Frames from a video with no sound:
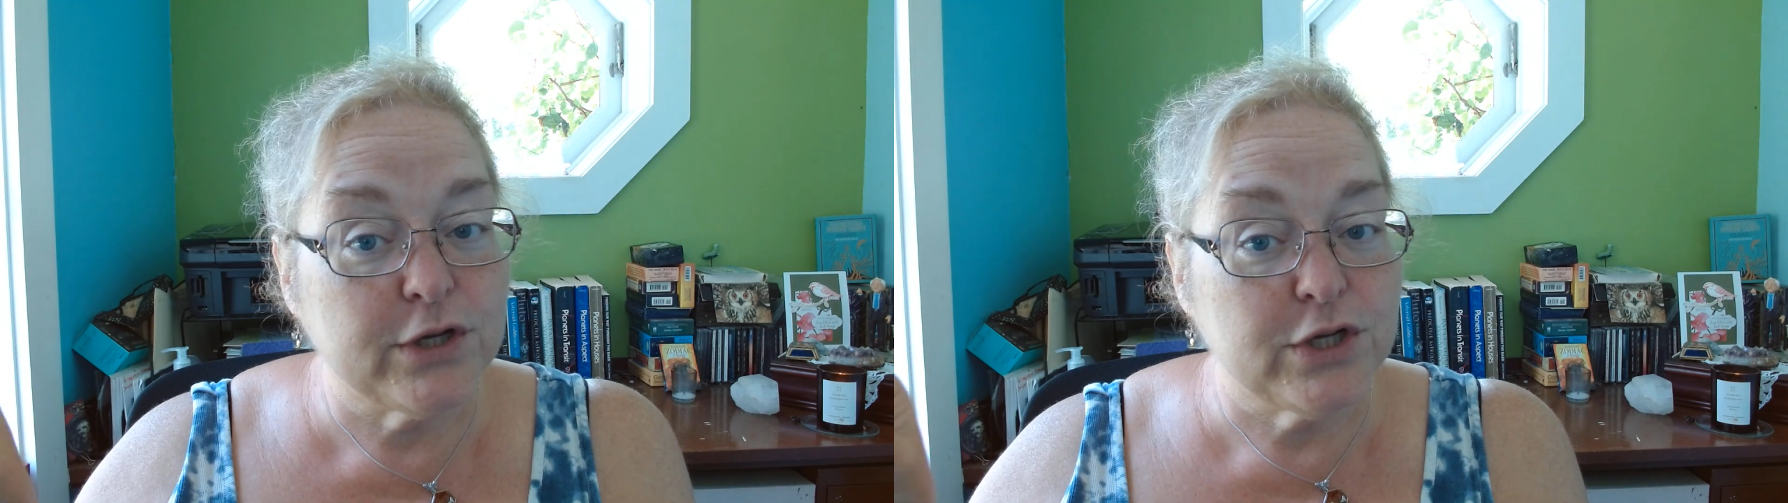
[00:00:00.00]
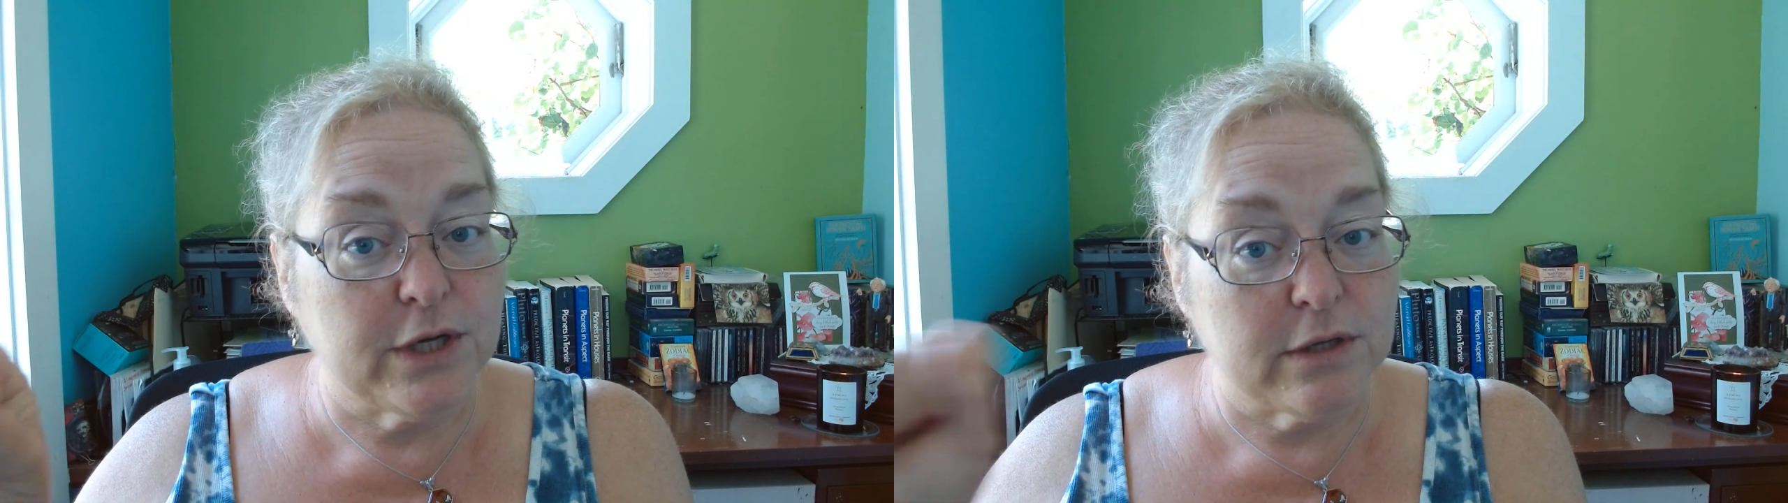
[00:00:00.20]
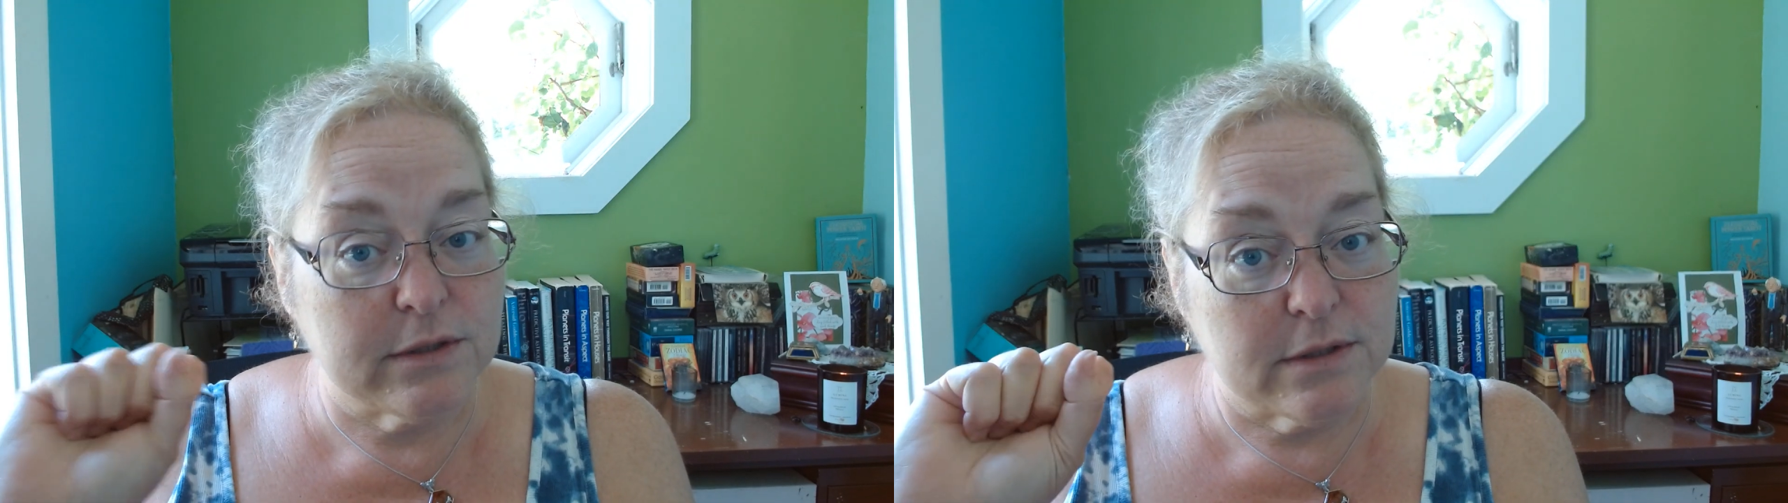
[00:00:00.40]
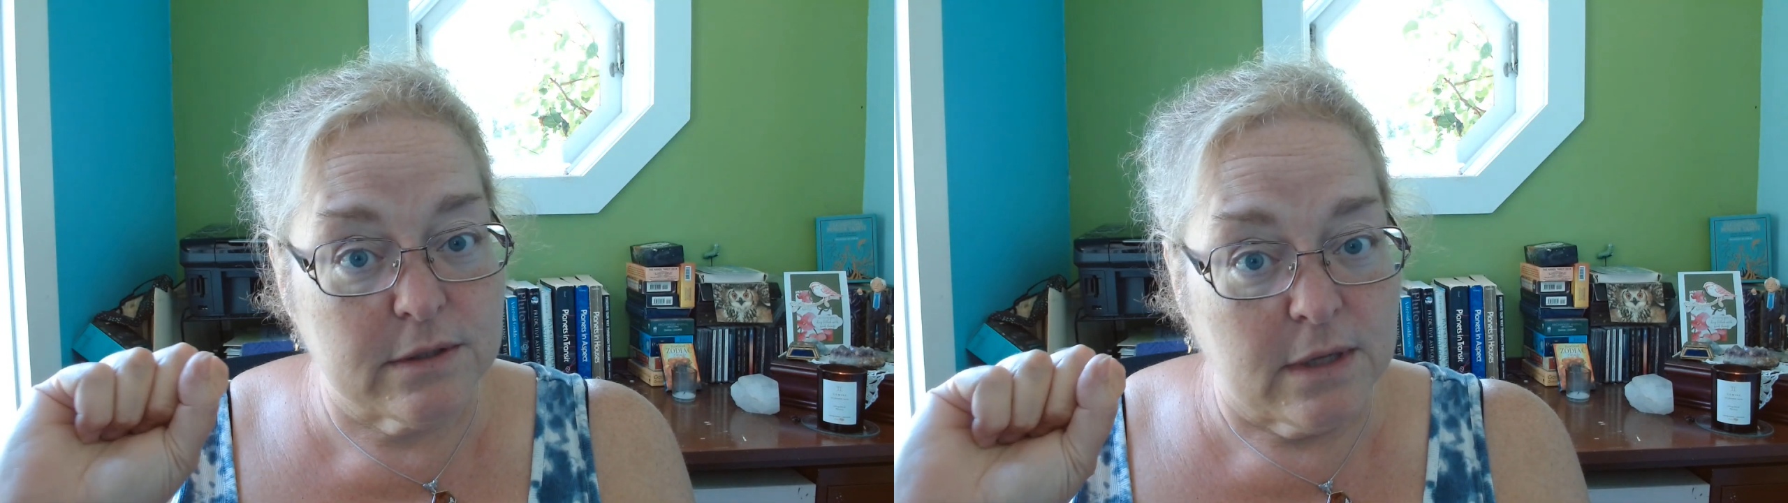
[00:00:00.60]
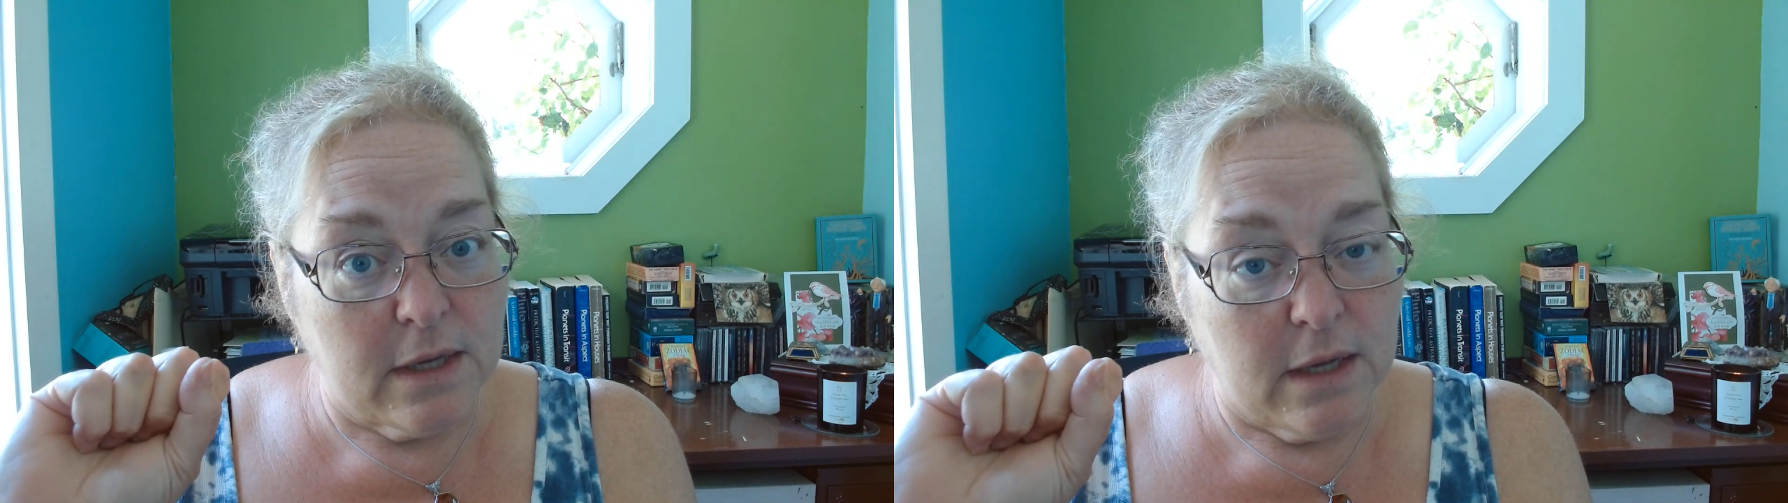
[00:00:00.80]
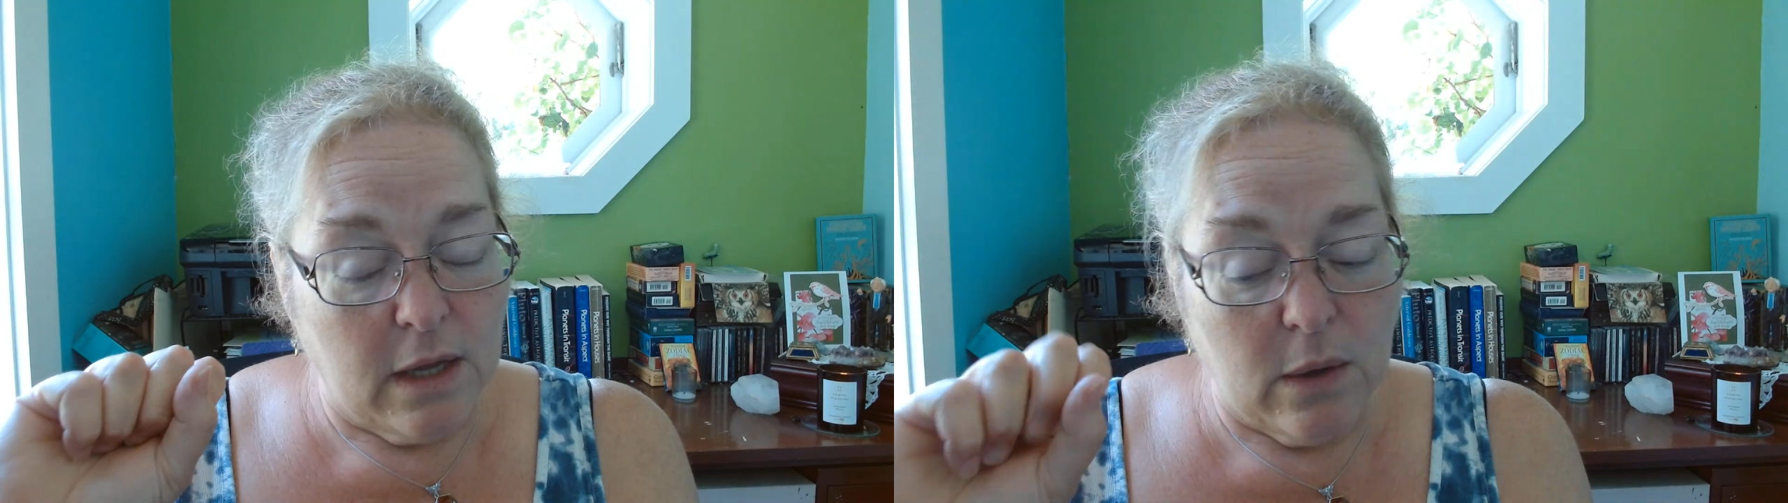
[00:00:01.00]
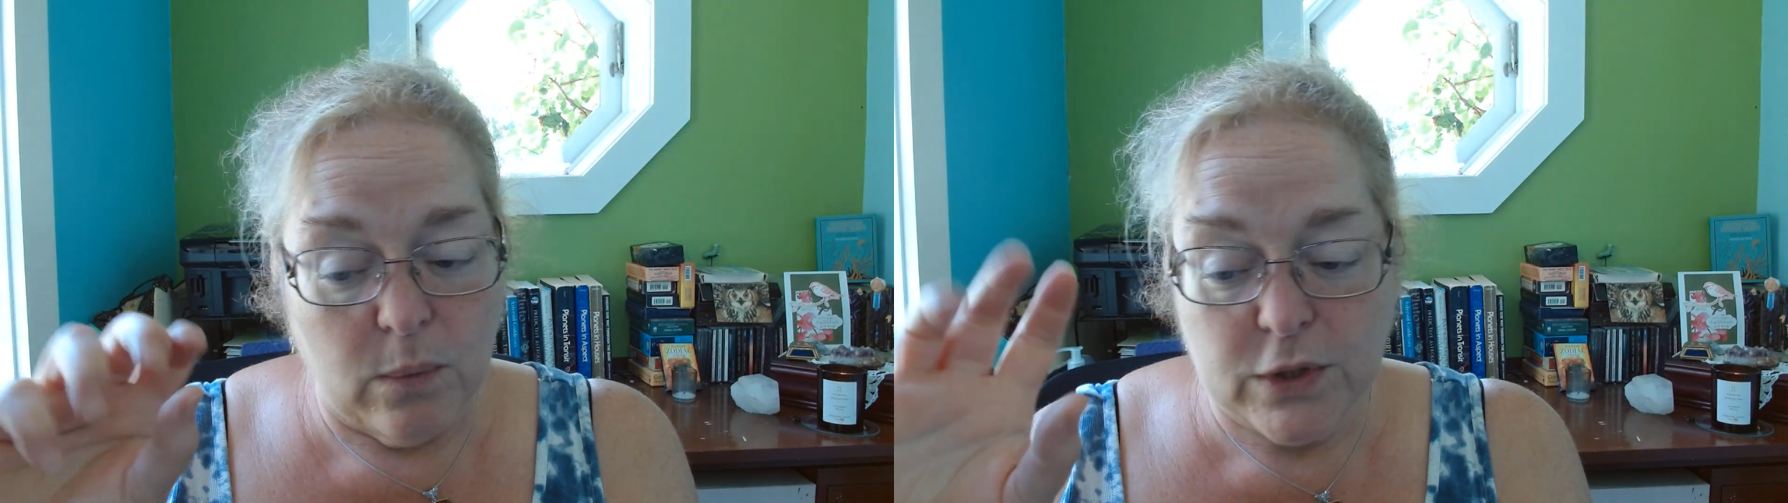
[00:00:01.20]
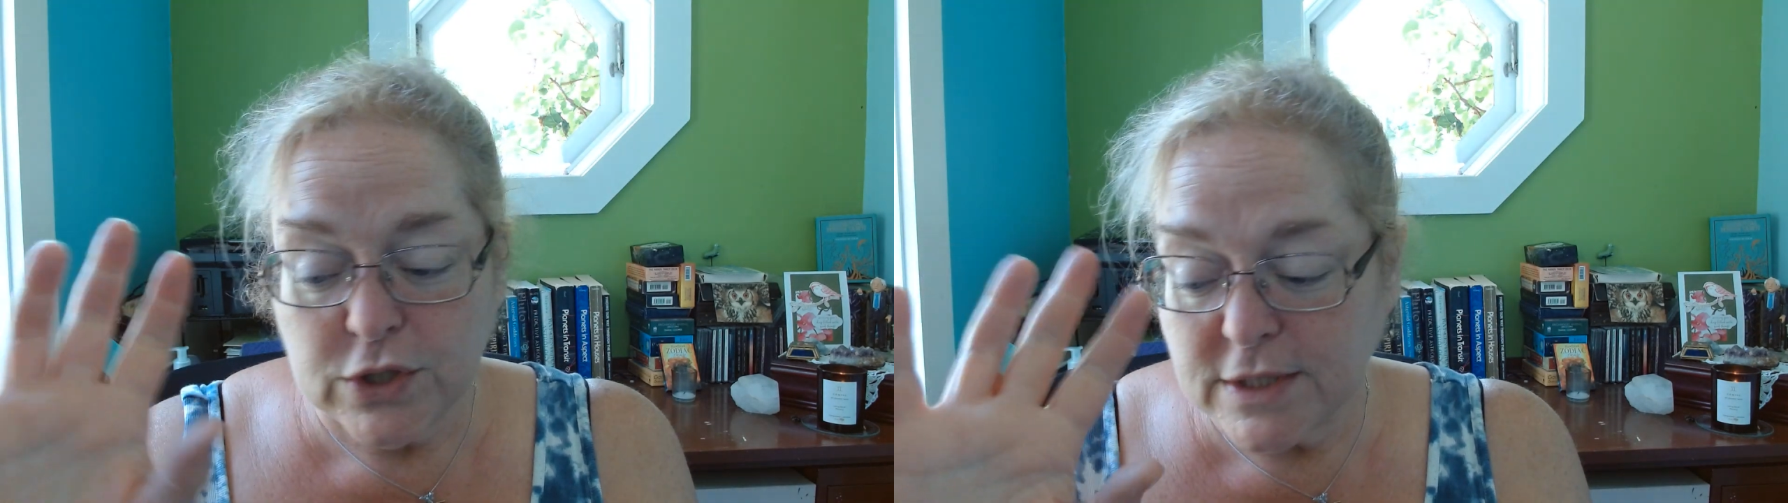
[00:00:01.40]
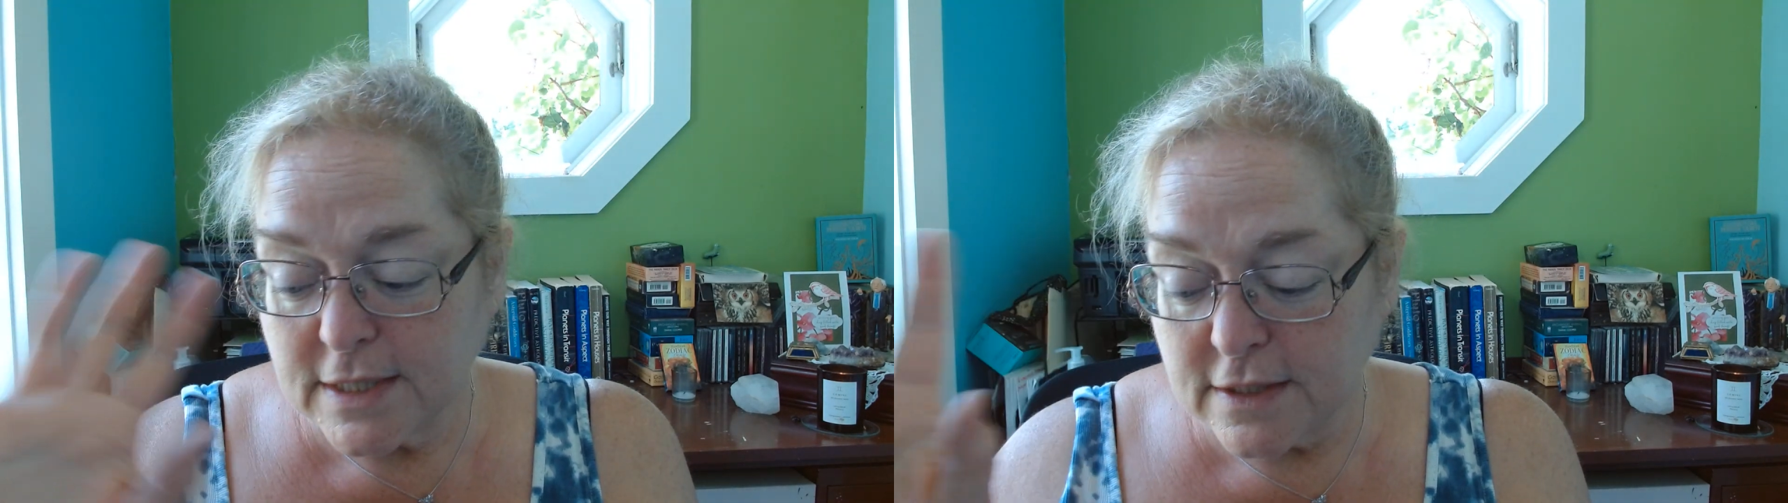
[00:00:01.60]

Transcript: shells, which is a